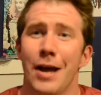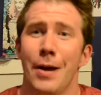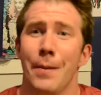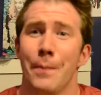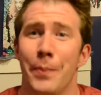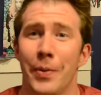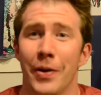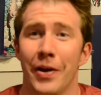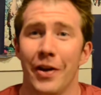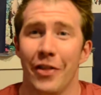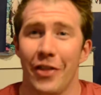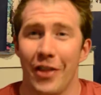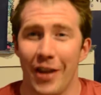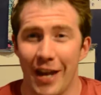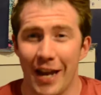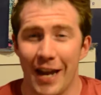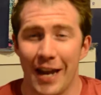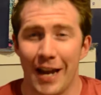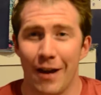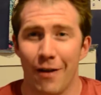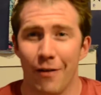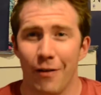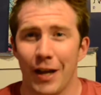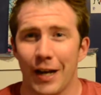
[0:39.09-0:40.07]
But
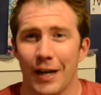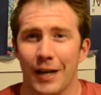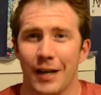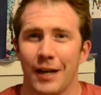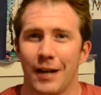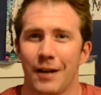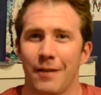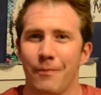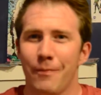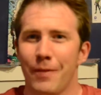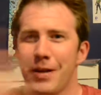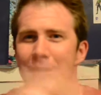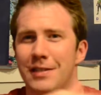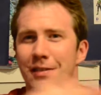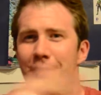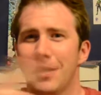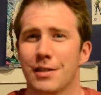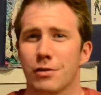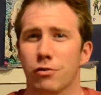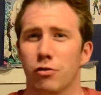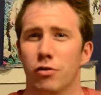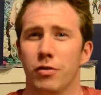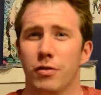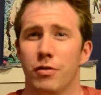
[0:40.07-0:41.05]
now the
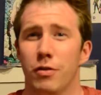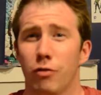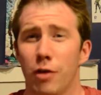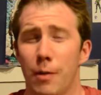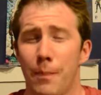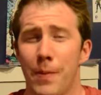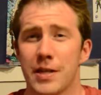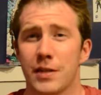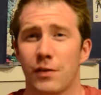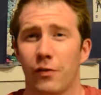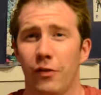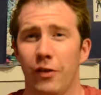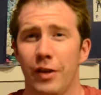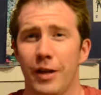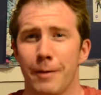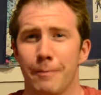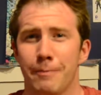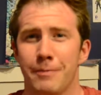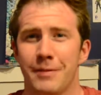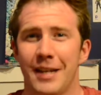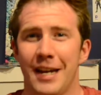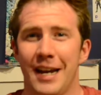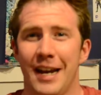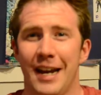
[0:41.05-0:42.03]
script has
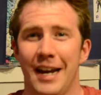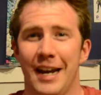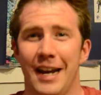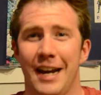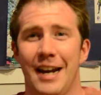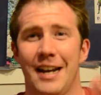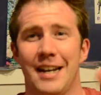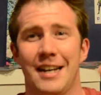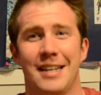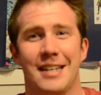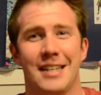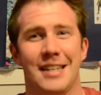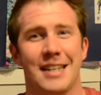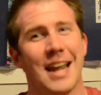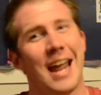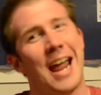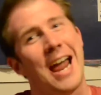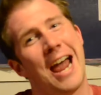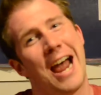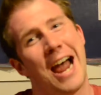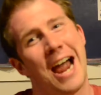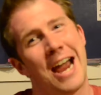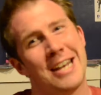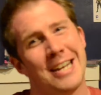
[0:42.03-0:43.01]
flipped, and
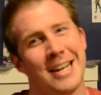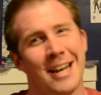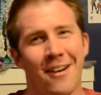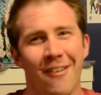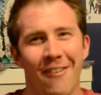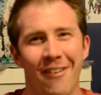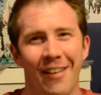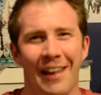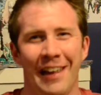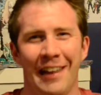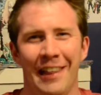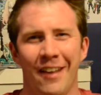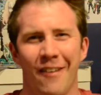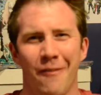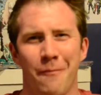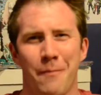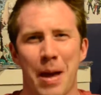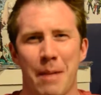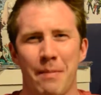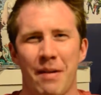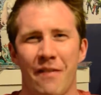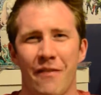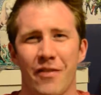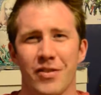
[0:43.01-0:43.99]
I didn't really love
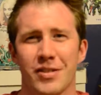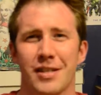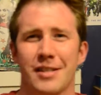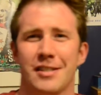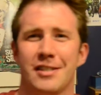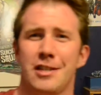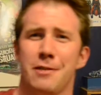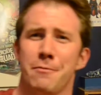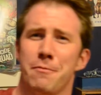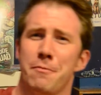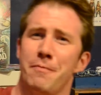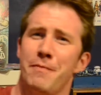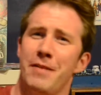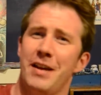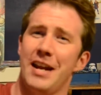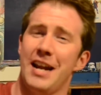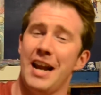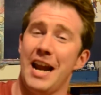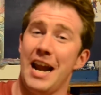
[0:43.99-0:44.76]
Batman versus Superman,